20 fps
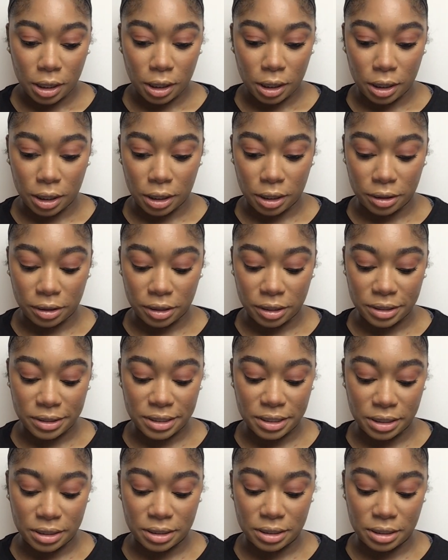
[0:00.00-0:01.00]
and
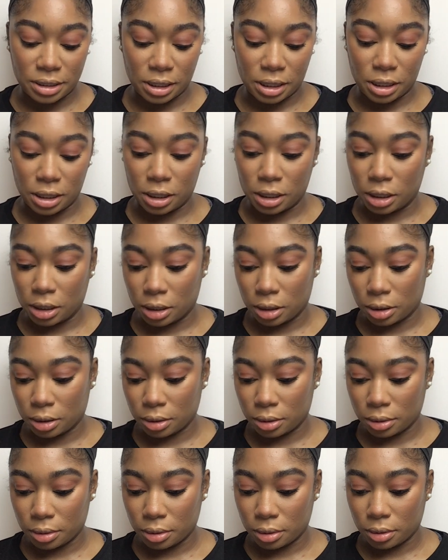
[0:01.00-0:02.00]
this is the
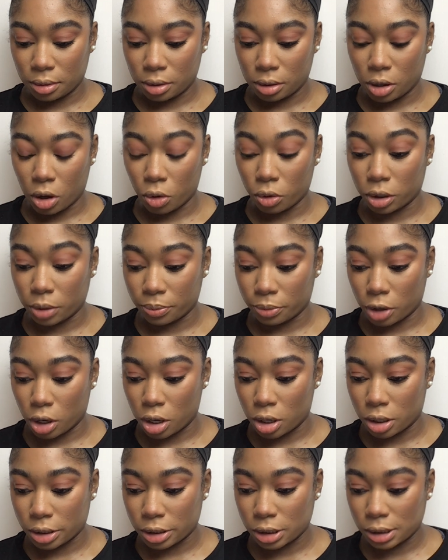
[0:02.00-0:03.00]
Golden
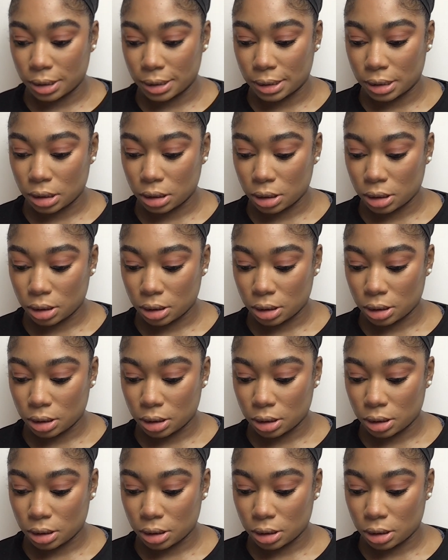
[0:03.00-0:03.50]
Bronze.